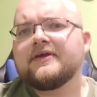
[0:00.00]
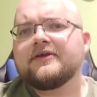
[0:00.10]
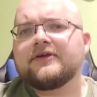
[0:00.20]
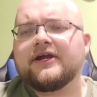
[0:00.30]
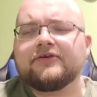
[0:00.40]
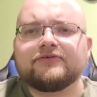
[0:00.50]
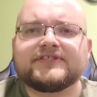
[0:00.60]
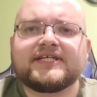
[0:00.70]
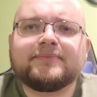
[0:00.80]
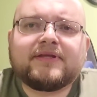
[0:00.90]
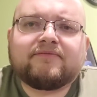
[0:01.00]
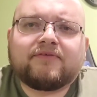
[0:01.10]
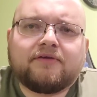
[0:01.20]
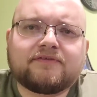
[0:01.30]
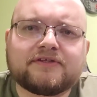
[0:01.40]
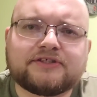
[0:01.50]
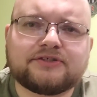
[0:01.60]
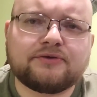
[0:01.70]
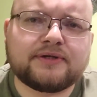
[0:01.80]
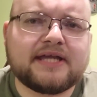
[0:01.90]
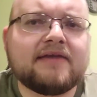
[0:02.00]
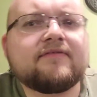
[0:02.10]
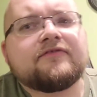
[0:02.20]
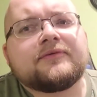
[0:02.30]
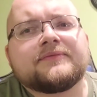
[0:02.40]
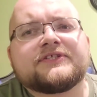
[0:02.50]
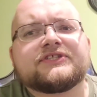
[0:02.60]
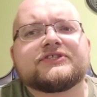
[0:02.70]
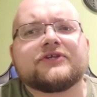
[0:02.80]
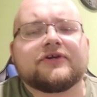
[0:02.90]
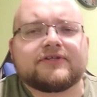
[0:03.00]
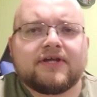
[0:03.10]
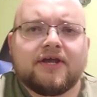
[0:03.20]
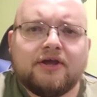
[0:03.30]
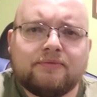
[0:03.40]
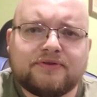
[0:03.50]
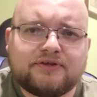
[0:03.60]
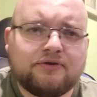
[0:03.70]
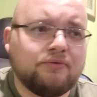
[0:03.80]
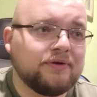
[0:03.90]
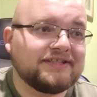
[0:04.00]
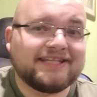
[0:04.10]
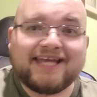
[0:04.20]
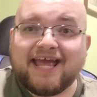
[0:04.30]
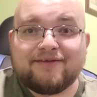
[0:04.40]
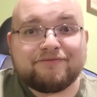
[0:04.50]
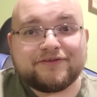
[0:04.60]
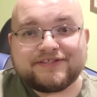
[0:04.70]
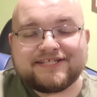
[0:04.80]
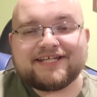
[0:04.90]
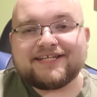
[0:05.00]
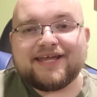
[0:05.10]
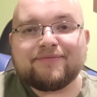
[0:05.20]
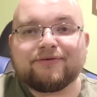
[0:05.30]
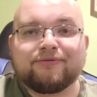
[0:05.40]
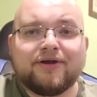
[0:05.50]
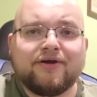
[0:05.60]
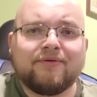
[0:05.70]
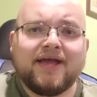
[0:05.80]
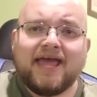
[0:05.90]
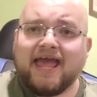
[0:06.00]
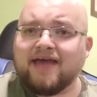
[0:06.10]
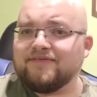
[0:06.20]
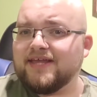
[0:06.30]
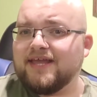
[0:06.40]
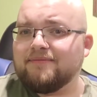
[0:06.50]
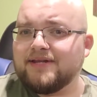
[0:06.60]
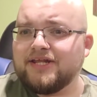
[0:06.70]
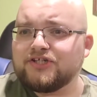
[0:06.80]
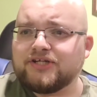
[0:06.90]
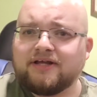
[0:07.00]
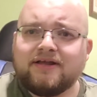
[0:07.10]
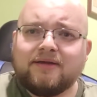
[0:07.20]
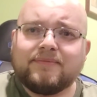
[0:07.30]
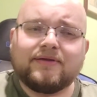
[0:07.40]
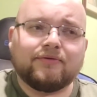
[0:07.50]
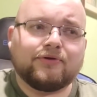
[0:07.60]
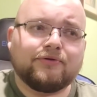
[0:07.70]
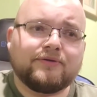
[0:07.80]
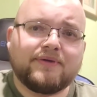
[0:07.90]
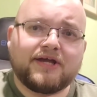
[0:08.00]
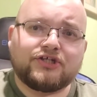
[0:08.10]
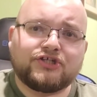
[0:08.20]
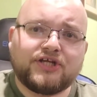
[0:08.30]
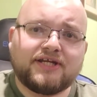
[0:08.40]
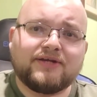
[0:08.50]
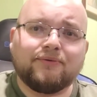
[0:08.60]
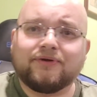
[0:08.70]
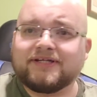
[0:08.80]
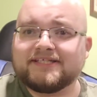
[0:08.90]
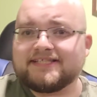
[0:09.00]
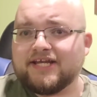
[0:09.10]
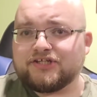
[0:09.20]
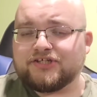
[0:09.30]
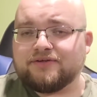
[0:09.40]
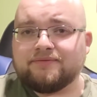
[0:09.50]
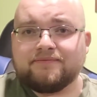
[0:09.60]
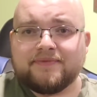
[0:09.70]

Your character is deeply involved in the story even from the start, with you, once again, for the second game in a row, having amnesia, being recruited by a shady organization,